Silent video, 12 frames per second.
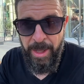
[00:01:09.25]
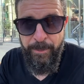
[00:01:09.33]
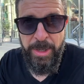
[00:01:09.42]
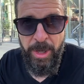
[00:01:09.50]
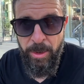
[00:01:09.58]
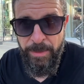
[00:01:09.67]
Let
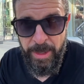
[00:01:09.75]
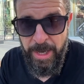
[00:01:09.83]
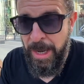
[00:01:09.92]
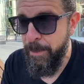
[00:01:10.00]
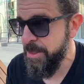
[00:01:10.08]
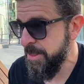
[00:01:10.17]
me know in the
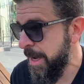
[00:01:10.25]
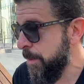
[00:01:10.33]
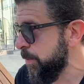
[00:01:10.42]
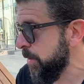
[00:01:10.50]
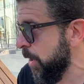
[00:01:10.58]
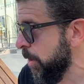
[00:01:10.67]
comments
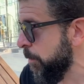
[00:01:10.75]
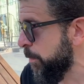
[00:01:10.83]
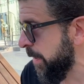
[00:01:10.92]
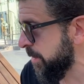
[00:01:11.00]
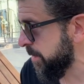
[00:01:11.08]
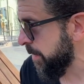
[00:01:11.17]
down below.
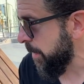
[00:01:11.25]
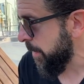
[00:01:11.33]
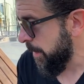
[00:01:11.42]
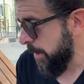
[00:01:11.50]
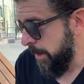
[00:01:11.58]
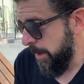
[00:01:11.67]
But
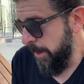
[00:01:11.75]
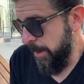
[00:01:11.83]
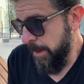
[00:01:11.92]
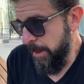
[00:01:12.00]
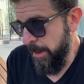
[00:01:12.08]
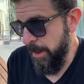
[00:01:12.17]

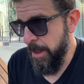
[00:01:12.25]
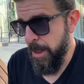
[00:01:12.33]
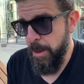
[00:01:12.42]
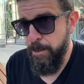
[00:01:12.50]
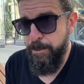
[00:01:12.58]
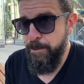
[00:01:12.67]

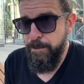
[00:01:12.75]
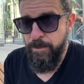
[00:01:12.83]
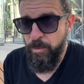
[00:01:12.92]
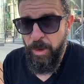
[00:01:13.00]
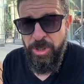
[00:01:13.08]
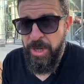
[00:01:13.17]

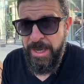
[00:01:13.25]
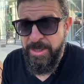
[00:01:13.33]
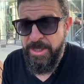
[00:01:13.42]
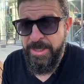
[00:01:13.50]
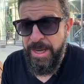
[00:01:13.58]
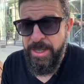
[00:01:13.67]
Russia has
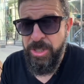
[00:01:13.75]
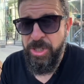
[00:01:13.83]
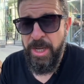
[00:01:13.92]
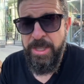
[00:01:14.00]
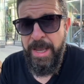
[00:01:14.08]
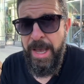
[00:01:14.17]
decided to
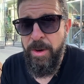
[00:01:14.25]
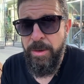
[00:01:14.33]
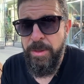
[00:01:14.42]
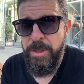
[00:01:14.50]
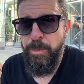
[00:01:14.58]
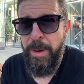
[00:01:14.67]
shut down
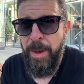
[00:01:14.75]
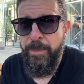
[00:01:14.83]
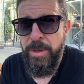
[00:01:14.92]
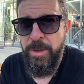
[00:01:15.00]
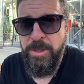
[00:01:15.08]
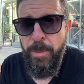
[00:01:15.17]
this
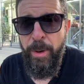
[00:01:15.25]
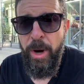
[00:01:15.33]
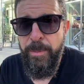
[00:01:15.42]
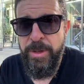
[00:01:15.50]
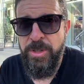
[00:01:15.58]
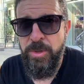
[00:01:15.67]
popular
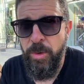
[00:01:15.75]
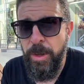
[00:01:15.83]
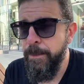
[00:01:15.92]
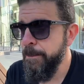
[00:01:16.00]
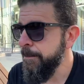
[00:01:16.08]
department store.